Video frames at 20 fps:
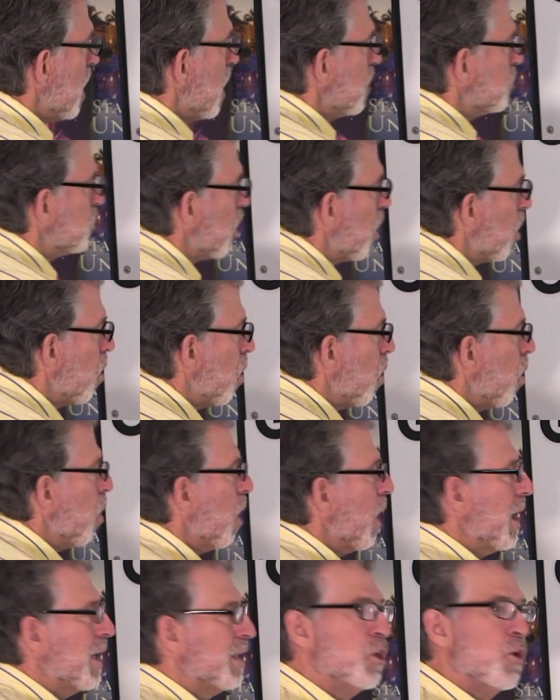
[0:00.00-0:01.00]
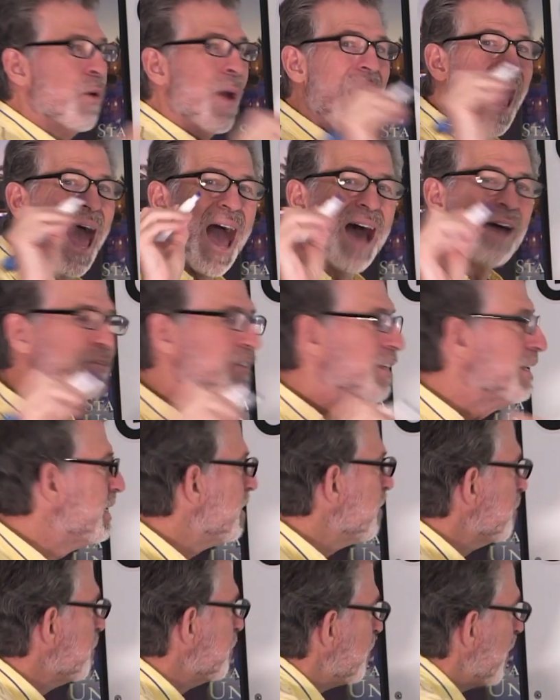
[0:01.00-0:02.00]
So you have to
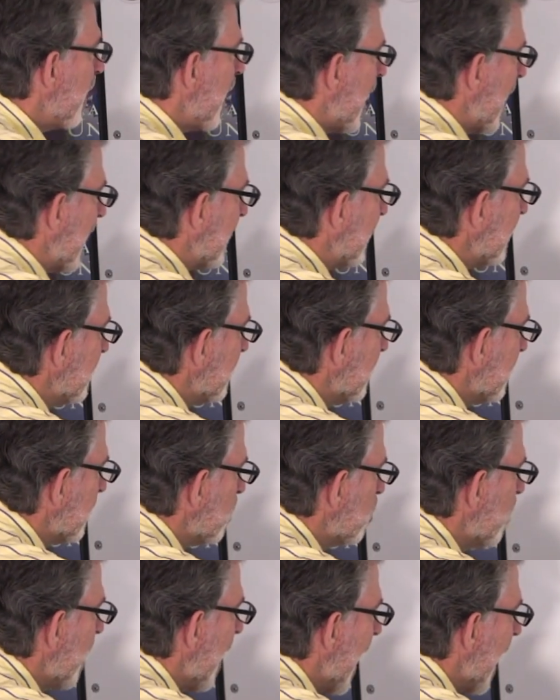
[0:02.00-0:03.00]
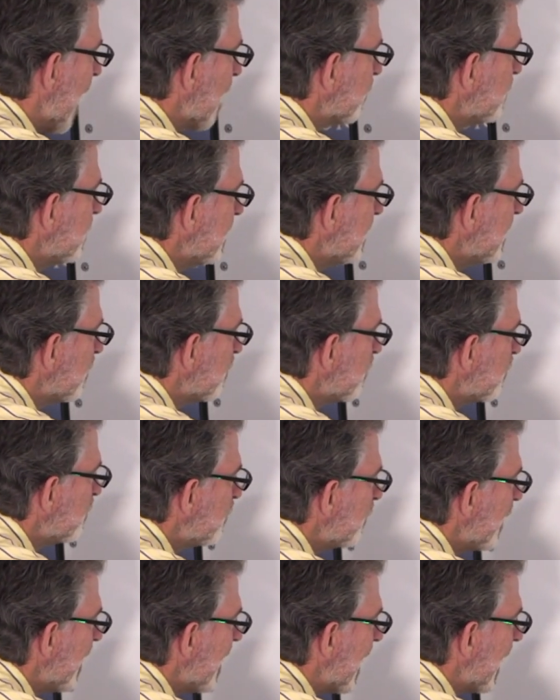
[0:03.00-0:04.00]
define, you have to
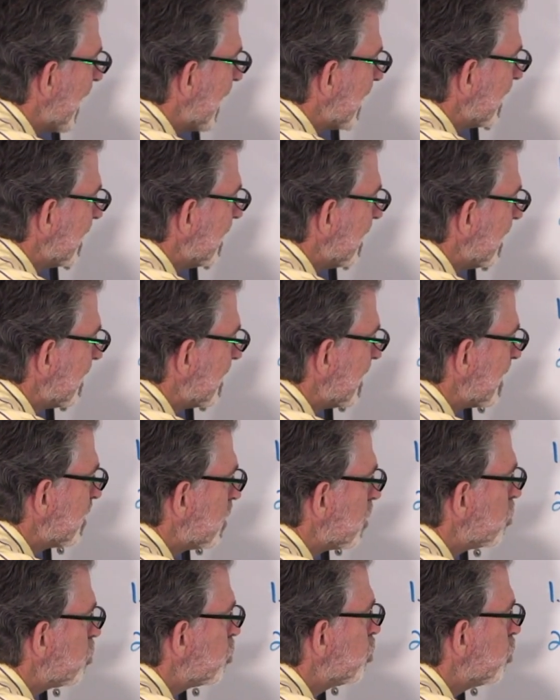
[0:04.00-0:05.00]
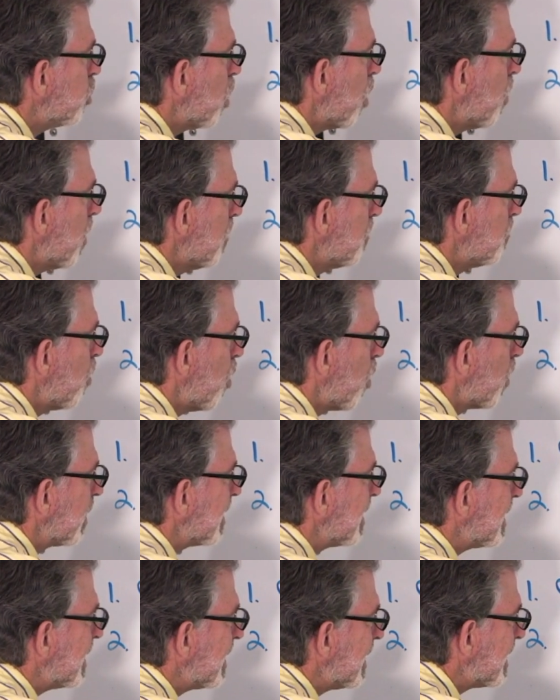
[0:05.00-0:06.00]
define, this is so
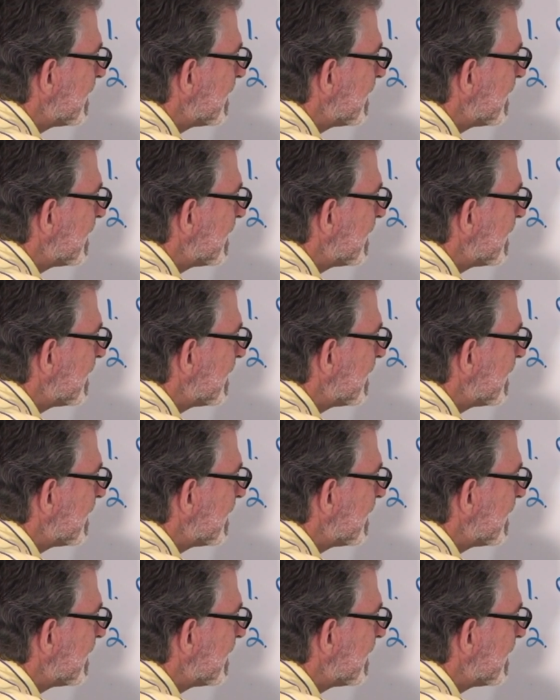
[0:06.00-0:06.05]
important,